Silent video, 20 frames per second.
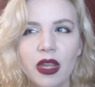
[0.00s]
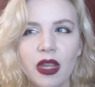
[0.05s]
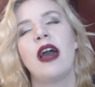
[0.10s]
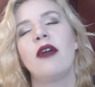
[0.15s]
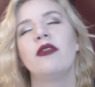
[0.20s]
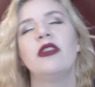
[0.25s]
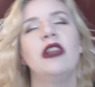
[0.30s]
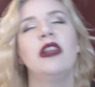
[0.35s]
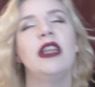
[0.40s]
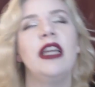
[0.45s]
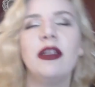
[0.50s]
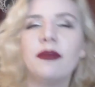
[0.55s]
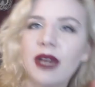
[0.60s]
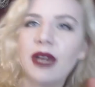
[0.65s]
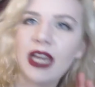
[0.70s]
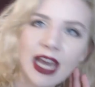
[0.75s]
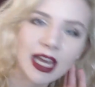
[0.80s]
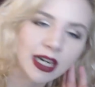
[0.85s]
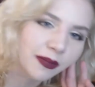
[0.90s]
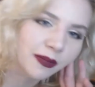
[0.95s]
I would lean
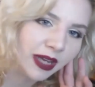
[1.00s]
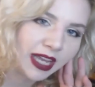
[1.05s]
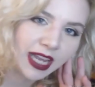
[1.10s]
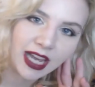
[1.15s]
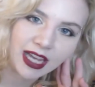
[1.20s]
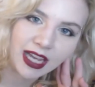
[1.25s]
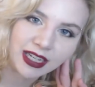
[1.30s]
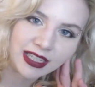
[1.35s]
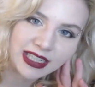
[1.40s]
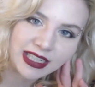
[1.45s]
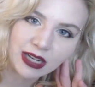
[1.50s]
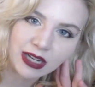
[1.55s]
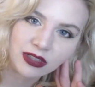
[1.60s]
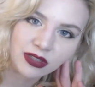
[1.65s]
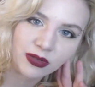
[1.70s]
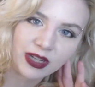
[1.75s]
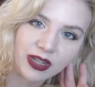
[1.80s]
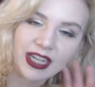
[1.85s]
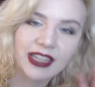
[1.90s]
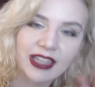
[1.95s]
my head on my hand as I
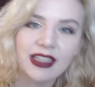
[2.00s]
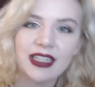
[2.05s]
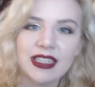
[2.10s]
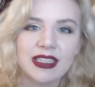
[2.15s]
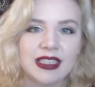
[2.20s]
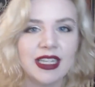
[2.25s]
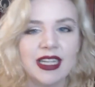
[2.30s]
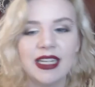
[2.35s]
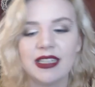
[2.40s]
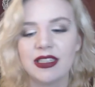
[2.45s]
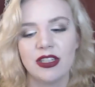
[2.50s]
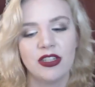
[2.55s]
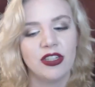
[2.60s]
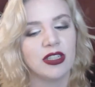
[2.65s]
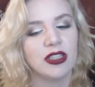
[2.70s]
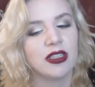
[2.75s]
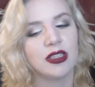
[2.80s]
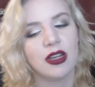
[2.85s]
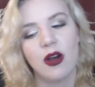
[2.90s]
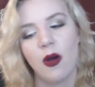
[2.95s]
was reading these scenes and
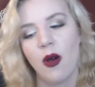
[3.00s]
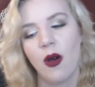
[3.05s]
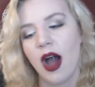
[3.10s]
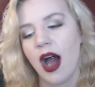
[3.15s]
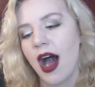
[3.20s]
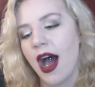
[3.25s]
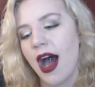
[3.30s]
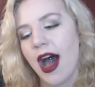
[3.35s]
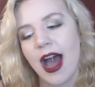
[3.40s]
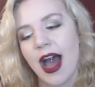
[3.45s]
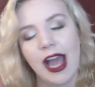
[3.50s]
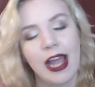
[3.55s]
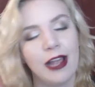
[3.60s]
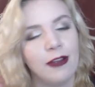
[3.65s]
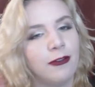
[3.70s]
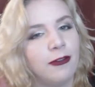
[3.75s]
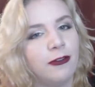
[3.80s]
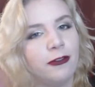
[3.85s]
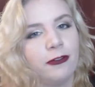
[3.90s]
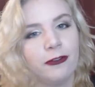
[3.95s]
just go, I
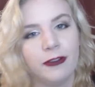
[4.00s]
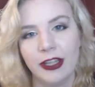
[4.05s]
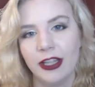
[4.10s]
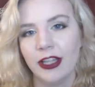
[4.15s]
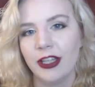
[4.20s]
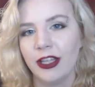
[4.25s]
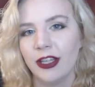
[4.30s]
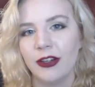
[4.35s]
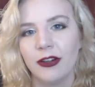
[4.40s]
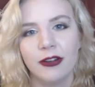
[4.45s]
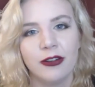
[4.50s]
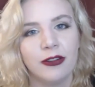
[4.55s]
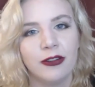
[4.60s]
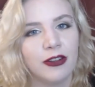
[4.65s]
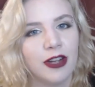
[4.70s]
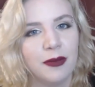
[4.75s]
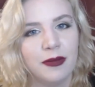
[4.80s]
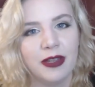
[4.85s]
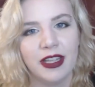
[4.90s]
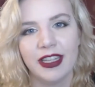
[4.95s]
feel you,
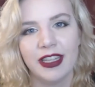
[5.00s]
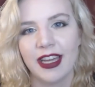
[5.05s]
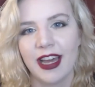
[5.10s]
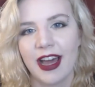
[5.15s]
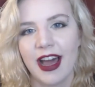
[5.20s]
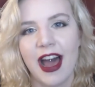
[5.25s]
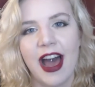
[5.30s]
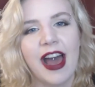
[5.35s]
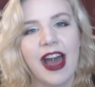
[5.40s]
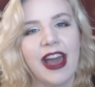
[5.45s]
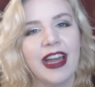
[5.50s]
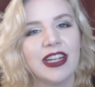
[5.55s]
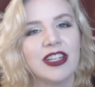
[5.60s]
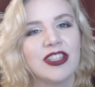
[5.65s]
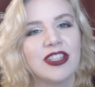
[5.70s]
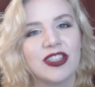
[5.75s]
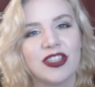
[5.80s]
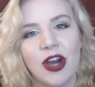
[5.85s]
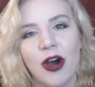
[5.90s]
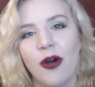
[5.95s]
Amelia. I
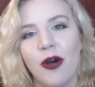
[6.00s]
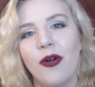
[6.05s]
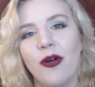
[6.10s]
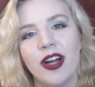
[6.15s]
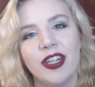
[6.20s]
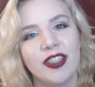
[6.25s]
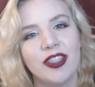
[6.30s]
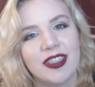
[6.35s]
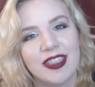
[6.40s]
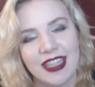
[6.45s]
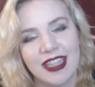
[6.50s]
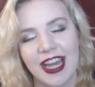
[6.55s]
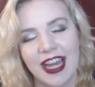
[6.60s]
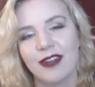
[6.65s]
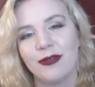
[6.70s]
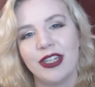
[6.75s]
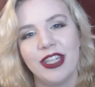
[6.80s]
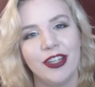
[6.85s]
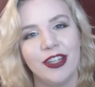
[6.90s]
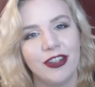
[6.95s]
so
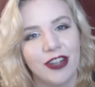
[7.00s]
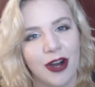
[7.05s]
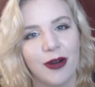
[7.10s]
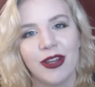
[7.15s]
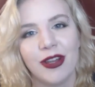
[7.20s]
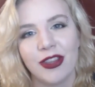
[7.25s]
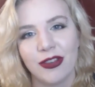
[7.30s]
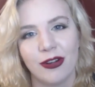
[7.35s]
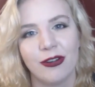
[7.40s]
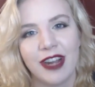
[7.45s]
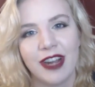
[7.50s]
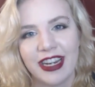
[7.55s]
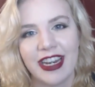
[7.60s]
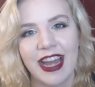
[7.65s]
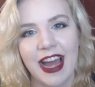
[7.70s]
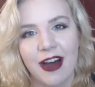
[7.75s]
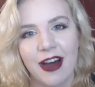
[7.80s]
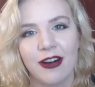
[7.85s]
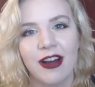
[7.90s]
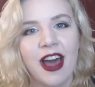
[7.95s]
understand what you're going through right
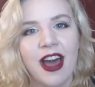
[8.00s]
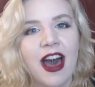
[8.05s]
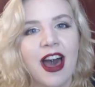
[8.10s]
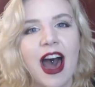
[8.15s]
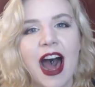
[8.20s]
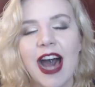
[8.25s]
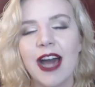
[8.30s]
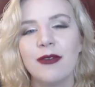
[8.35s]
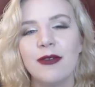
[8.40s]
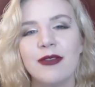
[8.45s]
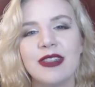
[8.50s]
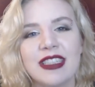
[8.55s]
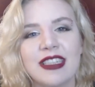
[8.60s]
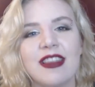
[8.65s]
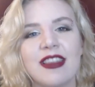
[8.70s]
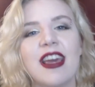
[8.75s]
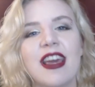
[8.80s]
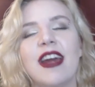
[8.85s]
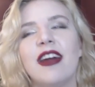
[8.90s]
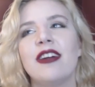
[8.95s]
now. I
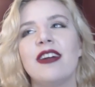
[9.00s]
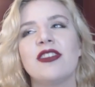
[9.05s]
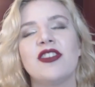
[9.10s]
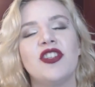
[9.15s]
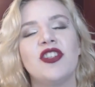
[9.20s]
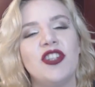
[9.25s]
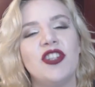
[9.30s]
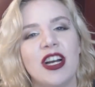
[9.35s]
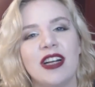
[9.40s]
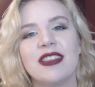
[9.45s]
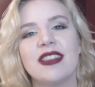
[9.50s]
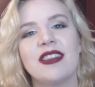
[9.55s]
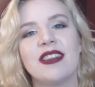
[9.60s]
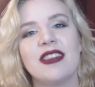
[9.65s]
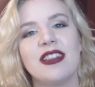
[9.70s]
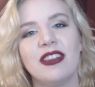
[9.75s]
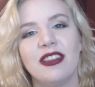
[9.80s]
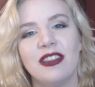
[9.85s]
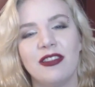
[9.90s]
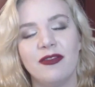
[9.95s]
was there
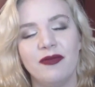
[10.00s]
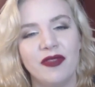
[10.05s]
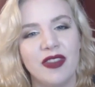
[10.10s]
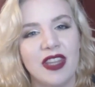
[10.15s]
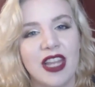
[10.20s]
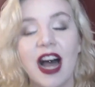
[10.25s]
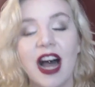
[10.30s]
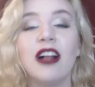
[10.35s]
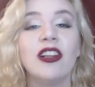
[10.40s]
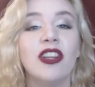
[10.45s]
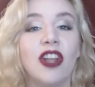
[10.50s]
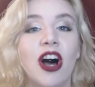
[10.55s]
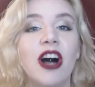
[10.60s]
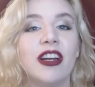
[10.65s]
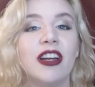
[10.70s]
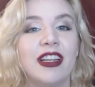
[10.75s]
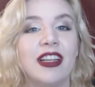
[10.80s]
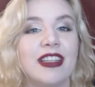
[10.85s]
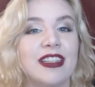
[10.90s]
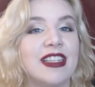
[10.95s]
just not
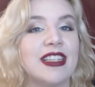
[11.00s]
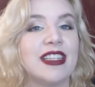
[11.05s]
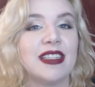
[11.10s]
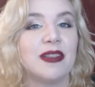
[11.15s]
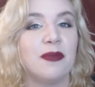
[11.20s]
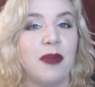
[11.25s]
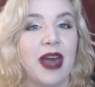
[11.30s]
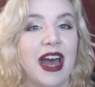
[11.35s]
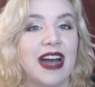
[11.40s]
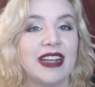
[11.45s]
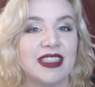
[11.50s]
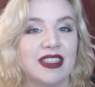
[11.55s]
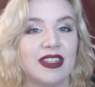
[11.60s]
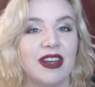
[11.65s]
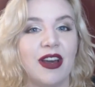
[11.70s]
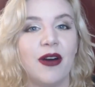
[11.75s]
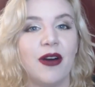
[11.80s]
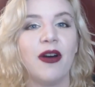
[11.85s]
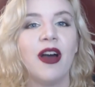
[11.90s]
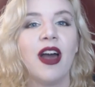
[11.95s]
long in the distant past
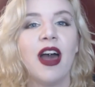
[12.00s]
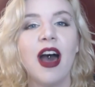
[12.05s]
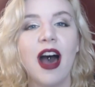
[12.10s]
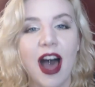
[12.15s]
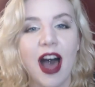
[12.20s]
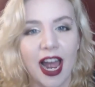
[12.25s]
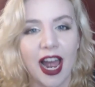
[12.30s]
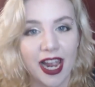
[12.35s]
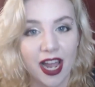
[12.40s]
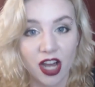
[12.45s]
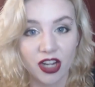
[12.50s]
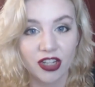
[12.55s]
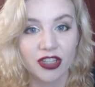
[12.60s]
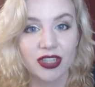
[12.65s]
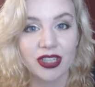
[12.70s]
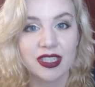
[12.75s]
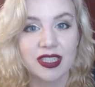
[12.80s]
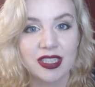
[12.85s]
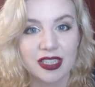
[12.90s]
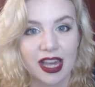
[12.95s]
ago. I
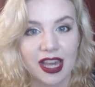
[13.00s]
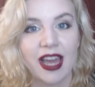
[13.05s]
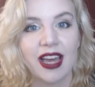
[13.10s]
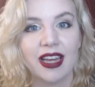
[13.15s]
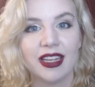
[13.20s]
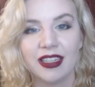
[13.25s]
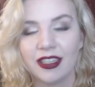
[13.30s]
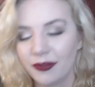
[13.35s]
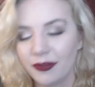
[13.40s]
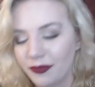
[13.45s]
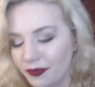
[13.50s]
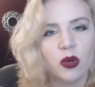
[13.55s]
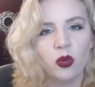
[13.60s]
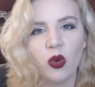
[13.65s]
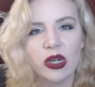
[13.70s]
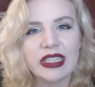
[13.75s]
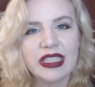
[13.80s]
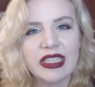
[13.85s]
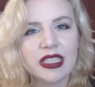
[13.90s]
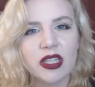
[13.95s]
understand. There
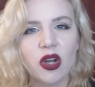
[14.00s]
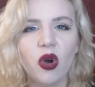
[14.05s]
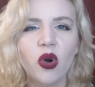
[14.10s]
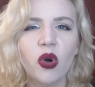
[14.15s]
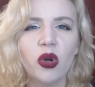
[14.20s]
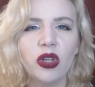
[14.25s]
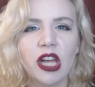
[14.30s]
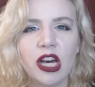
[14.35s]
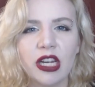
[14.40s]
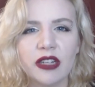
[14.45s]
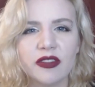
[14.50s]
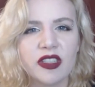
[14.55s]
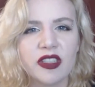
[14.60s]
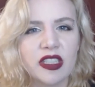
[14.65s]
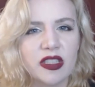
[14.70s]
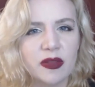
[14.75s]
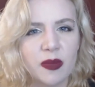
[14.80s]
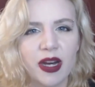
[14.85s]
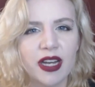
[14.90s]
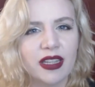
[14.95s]
wasn't a whole lot of
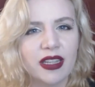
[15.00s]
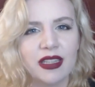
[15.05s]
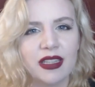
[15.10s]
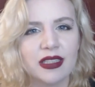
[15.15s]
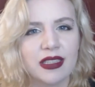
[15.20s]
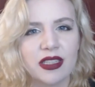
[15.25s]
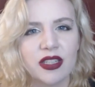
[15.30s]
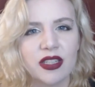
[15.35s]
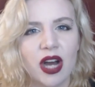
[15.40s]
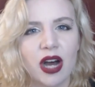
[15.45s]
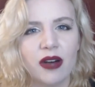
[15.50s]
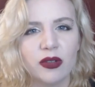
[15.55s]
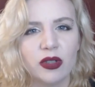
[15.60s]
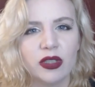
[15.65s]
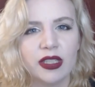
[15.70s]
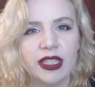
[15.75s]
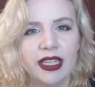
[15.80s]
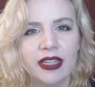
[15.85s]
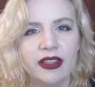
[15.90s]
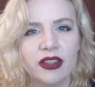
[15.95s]
smut in this
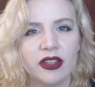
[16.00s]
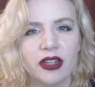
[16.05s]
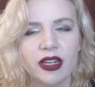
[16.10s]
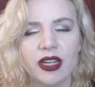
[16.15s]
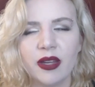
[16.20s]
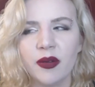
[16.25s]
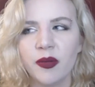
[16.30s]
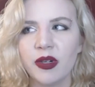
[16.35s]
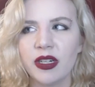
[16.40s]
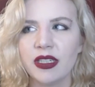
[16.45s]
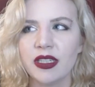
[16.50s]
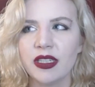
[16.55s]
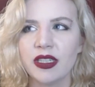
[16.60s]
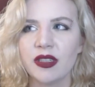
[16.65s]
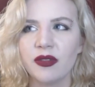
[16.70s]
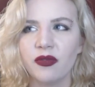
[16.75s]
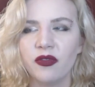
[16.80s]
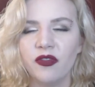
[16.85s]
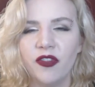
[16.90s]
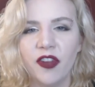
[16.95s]
novel either. It
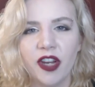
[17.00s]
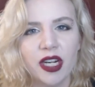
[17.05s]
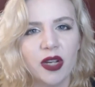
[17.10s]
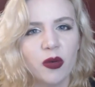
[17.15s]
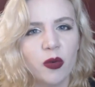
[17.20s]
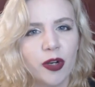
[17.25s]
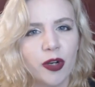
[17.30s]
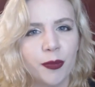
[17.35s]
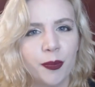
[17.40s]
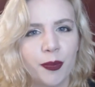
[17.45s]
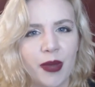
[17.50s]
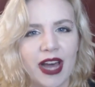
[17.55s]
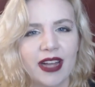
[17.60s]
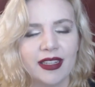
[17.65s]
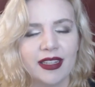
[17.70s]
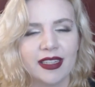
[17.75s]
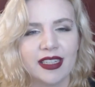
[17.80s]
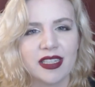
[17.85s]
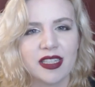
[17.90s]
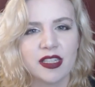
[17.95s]
was very well
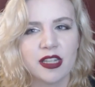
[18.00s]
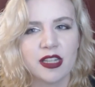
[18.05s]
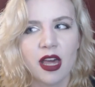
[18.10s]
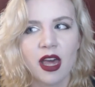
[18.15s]
balanced.